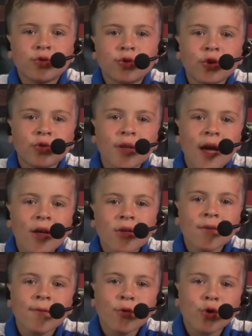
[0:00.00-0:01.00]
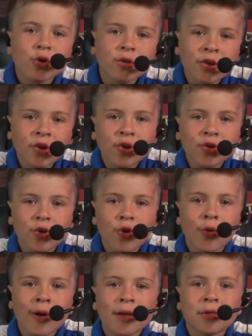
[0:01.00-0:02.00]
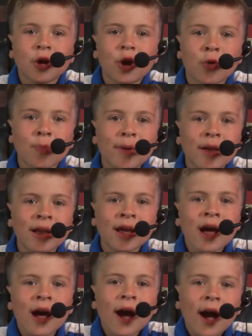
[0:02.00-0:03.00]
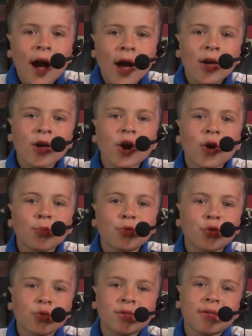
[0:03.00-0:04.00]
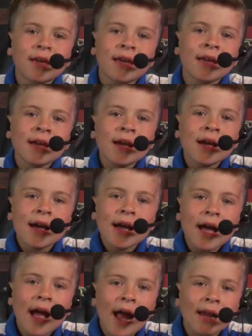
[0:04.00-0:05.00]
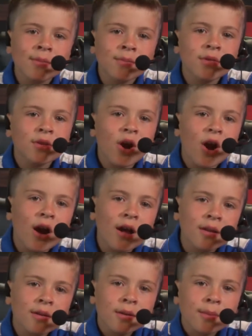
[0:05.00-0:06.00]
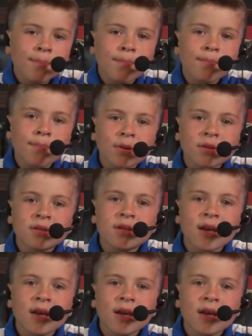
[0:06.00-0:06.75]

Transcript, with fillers: 2014 U.S. Open. I hope to see Adam Scott but